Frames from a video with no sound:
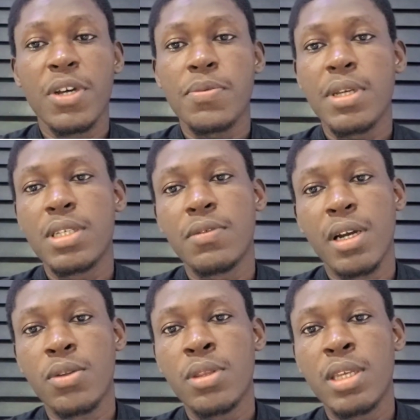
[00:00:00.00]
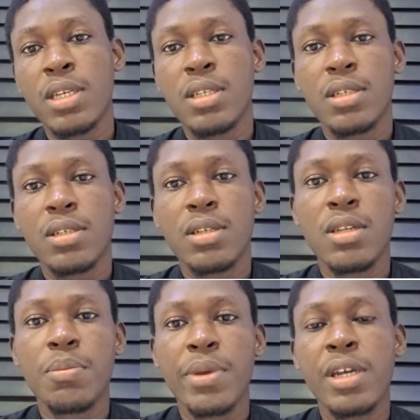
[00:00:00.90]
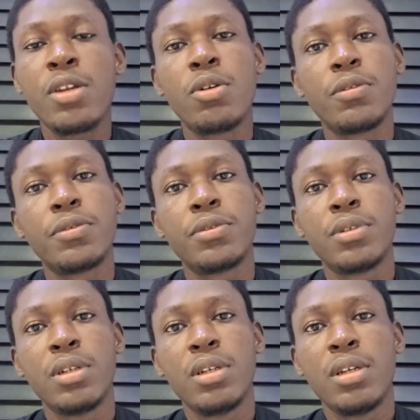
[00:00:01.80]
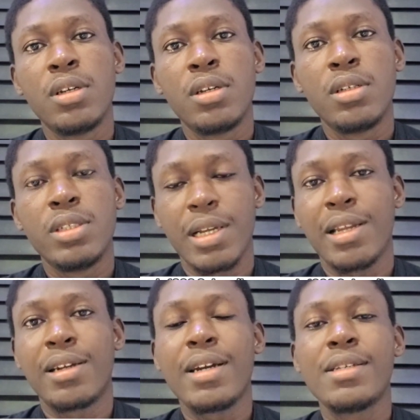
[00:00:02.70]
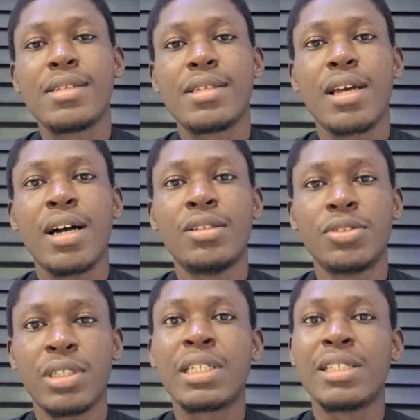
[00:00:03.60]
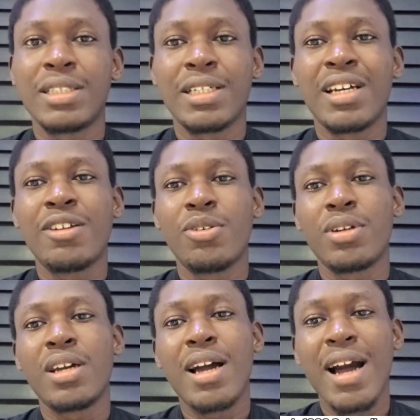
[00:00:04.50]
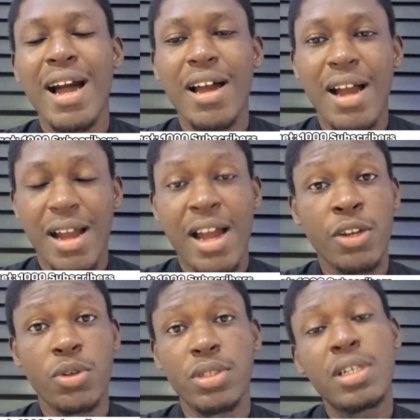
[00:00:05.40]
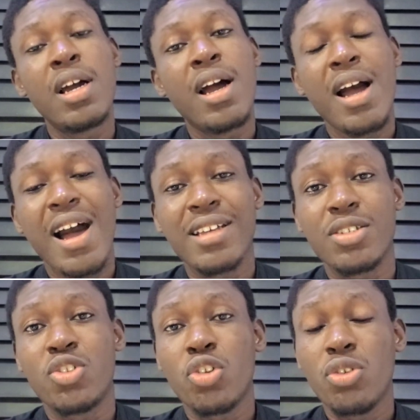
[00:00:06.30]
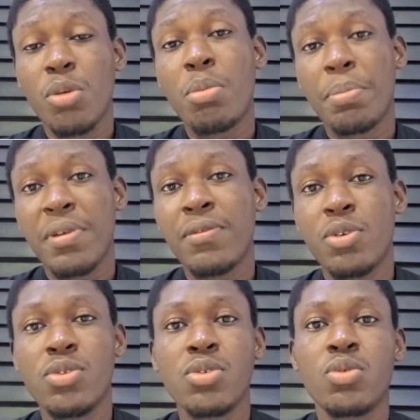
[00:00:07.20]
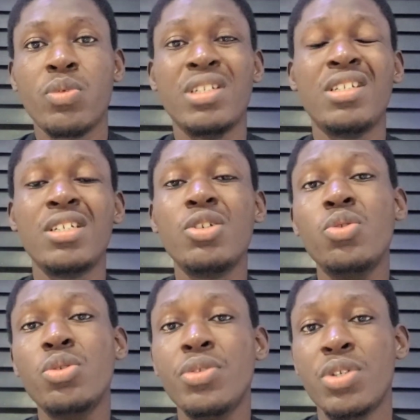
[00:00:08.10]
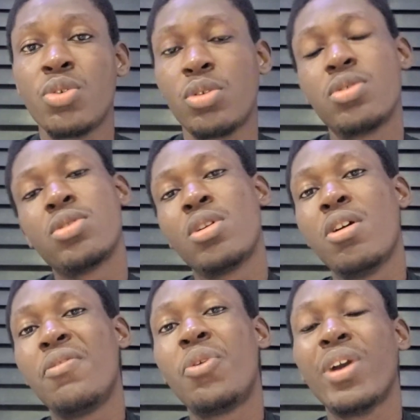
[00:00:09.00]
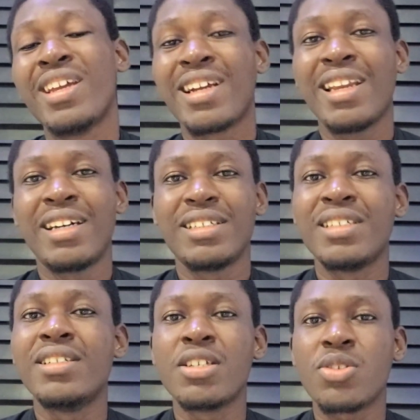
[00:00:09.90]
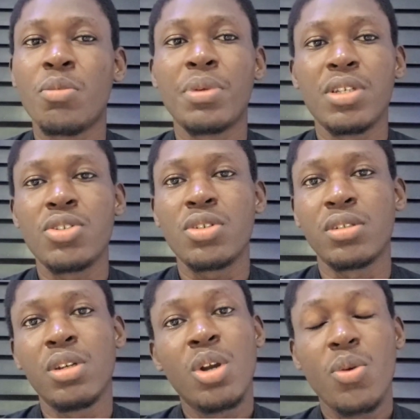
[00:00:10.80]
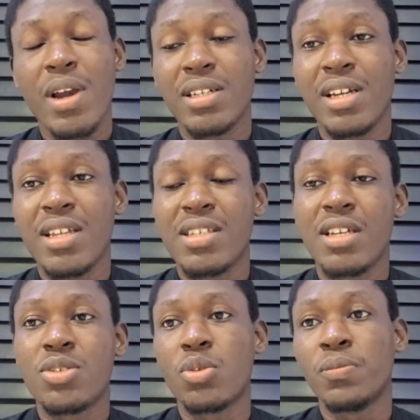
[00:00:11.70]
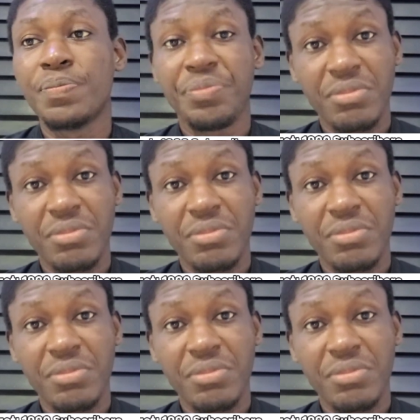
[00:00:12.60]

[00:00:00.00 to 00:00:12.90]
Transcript: own perspective, I don't think the pairing of Declan Rice and Trent Alexander-Arnold as a double pivot will yield good results for England in this competition. Why did I say so?